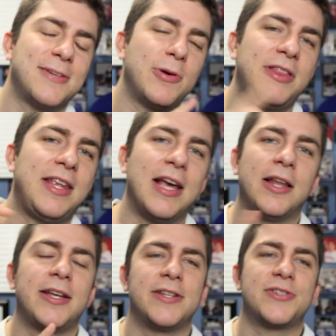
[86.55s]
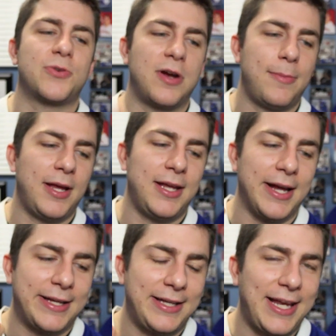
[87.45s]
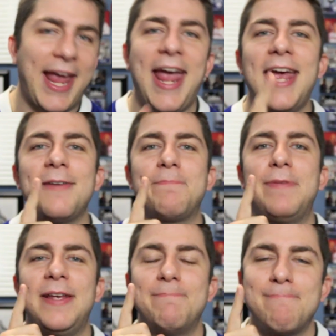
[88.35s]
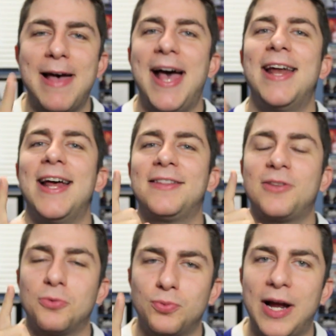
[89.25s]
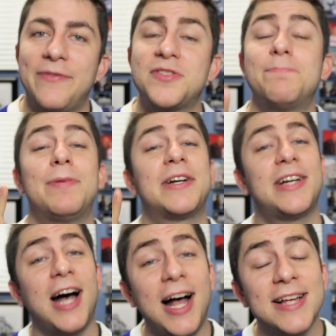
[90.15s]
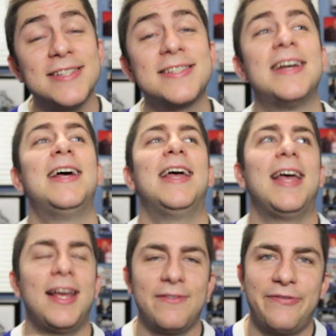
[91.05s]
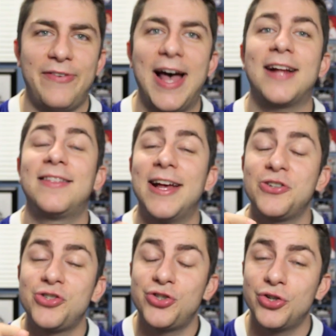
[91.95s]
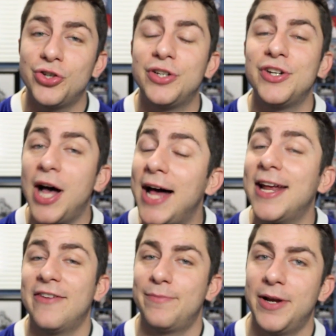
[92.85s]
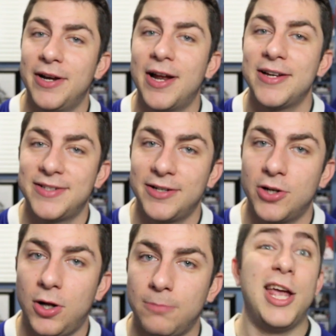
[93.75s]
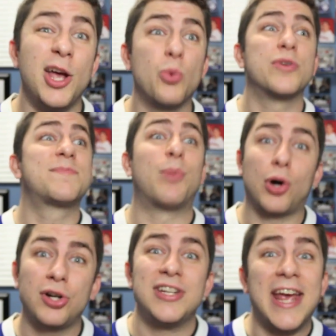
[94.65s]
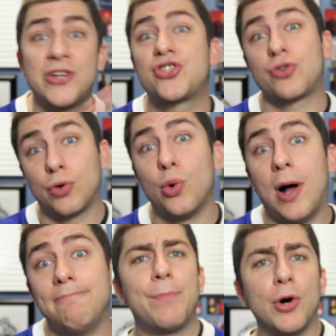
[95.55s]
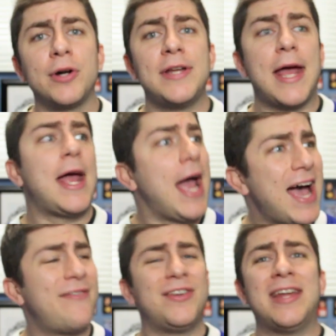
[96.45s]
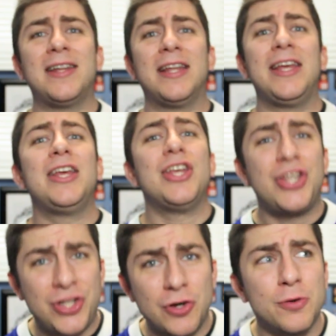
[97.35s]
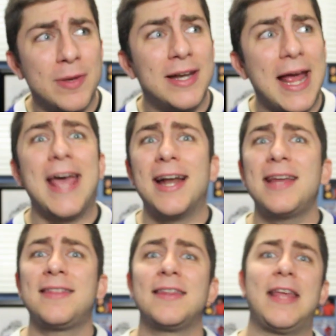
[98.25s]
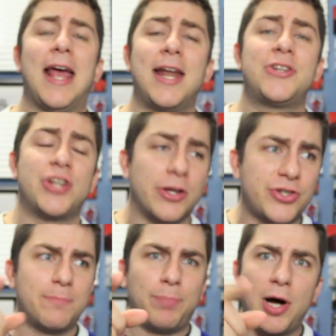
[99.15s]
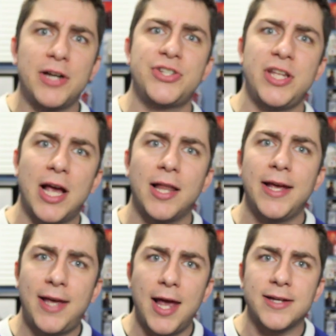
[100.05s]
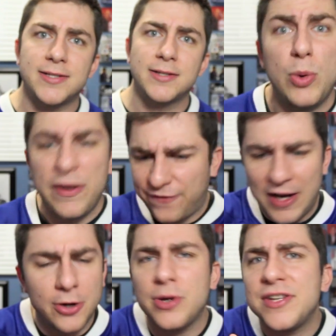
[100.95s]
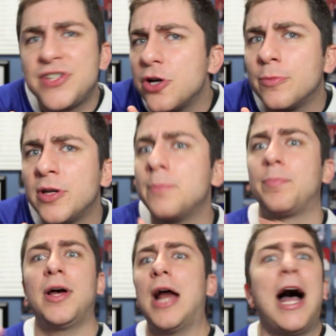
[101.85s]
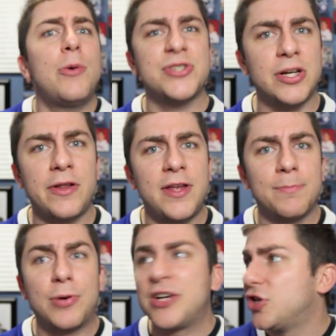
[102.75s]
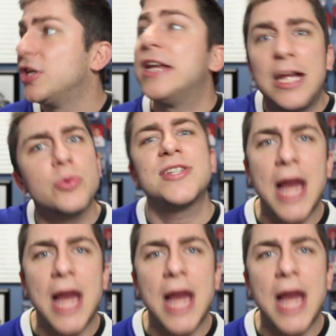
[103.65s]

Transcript: about the yelling and screaming. You can't be mad at the refs because in fact, that should not have been an icing call. It was Bernier's screw-up. Bernier, evidently human, and I think the NHL should punish the LA Kings. We find out he's human, but I was under the impression he was